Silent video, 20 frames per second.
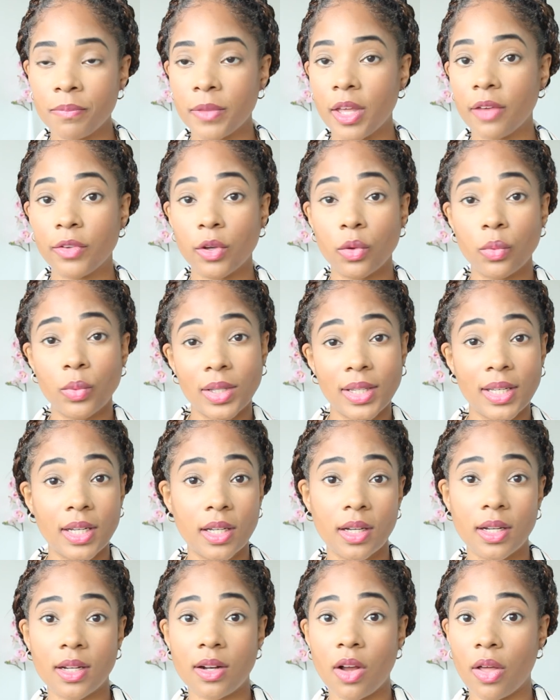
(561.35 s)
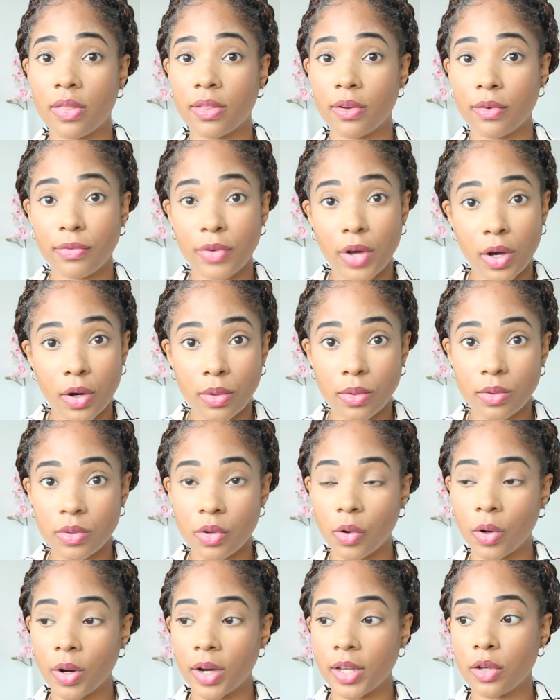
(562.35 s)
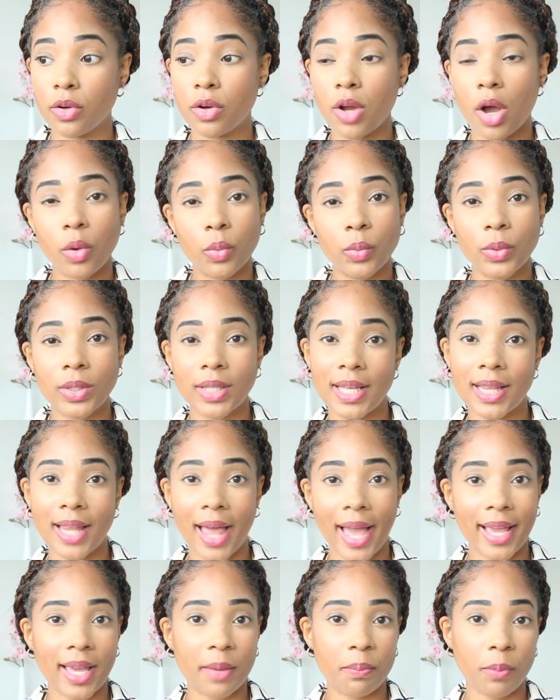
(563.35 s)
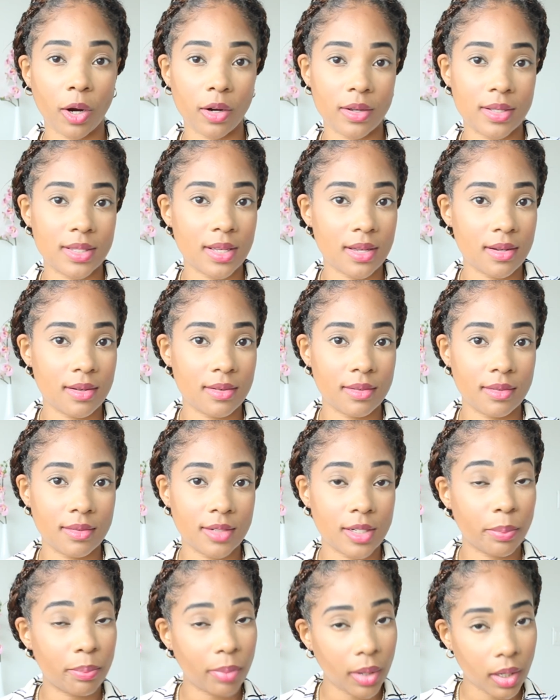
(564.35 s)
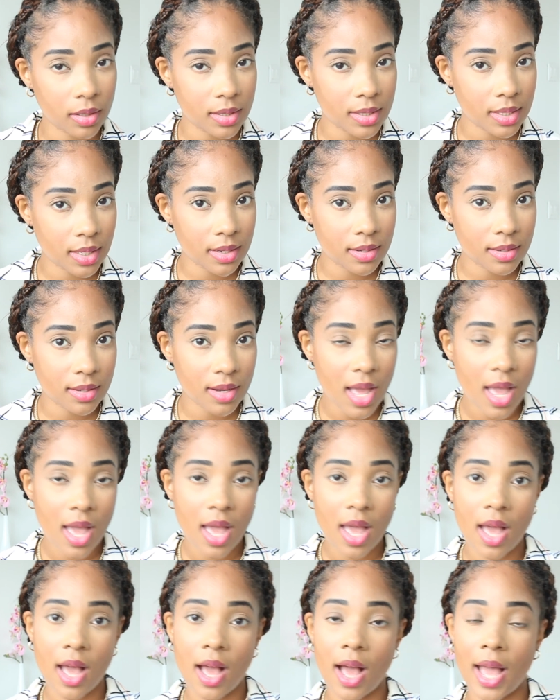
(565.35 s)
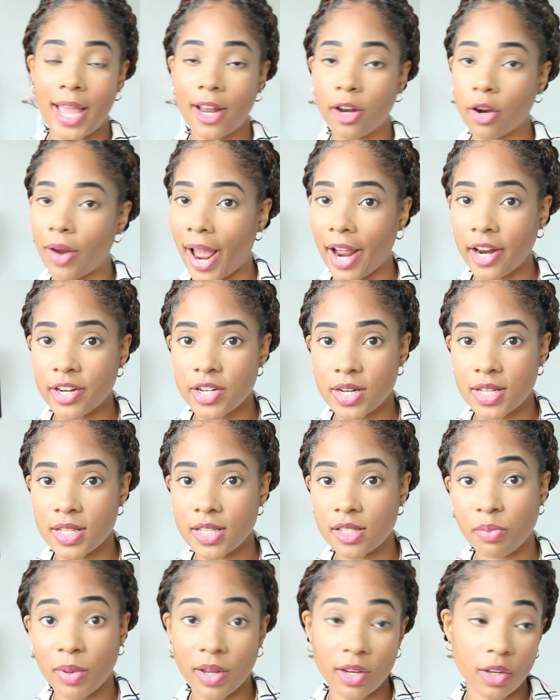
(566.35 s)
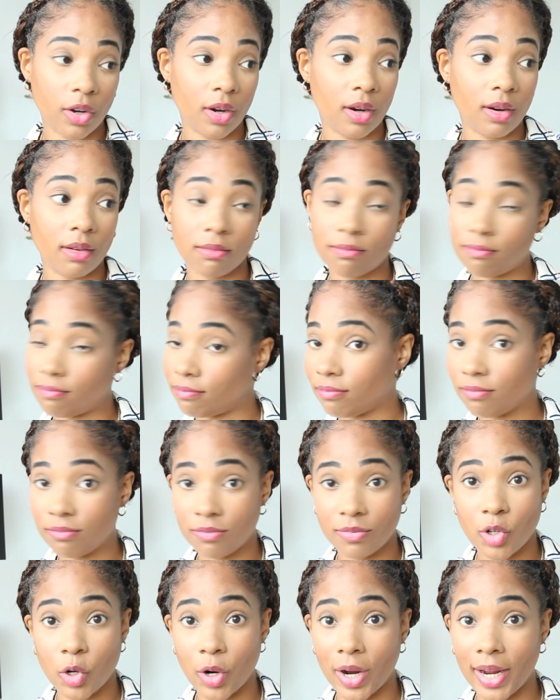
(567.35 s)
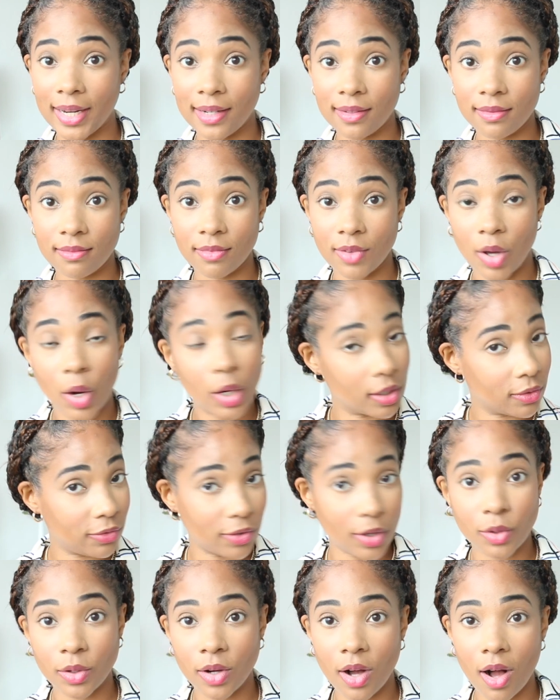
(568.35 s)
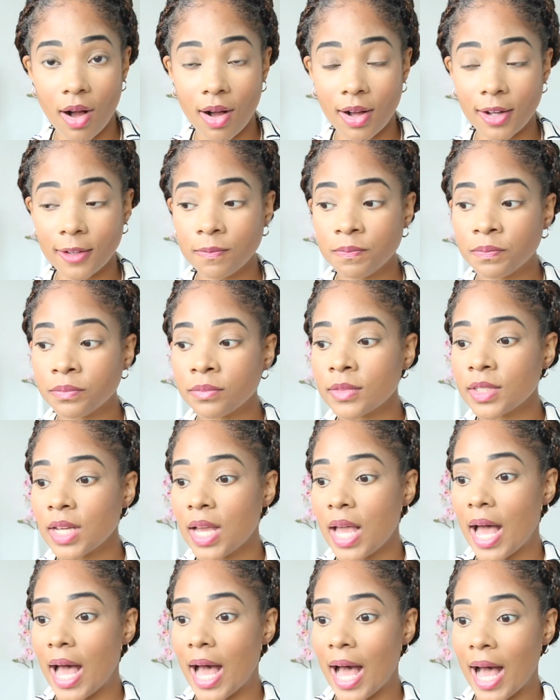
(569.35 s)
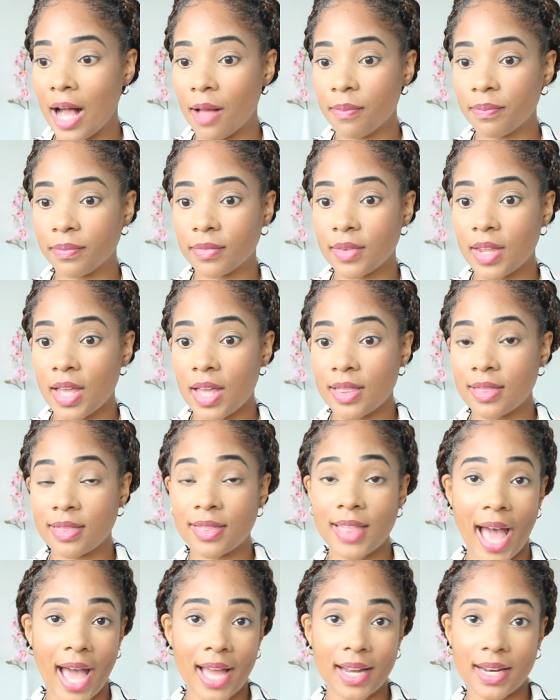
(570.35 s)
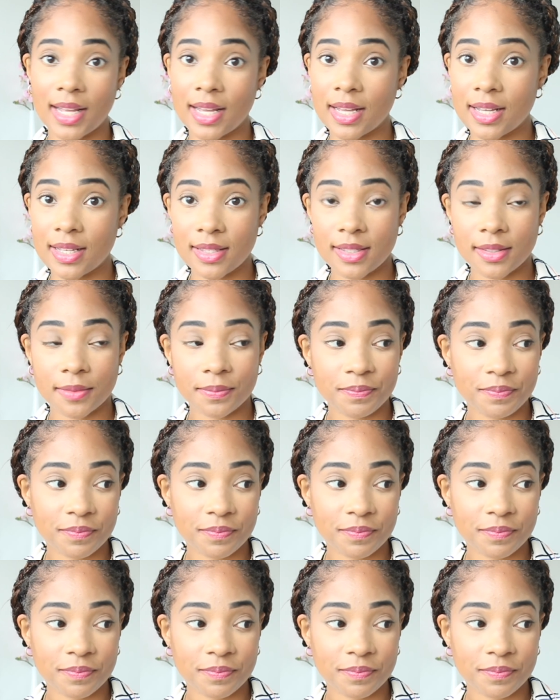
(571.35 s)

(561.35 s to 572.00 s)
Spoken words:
If you're really good on the phone, or you don't really like person-to-person interactions, but you're great on a phone call, that is